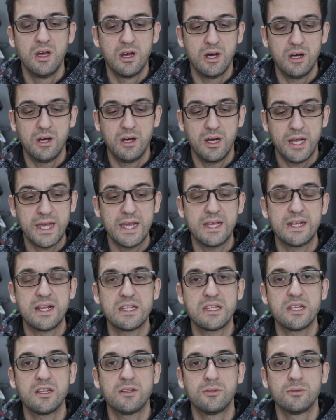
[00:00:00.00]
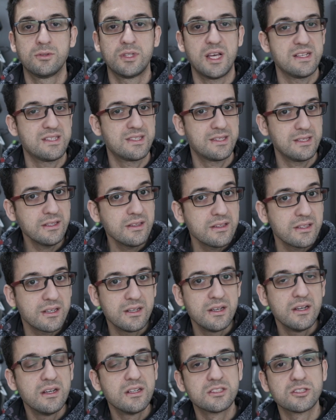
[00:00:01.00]
Again, I need to test it,
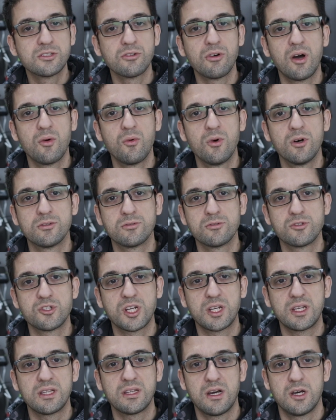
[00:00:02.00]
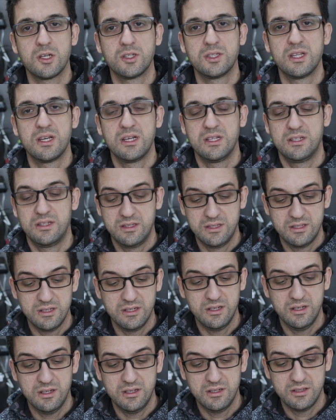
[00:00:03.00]
so I want to check it out that
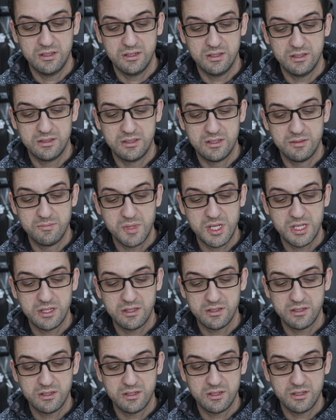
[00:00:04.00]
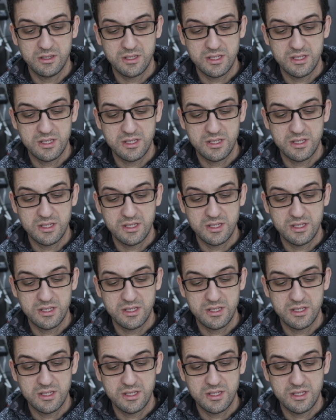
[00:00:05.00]
the meter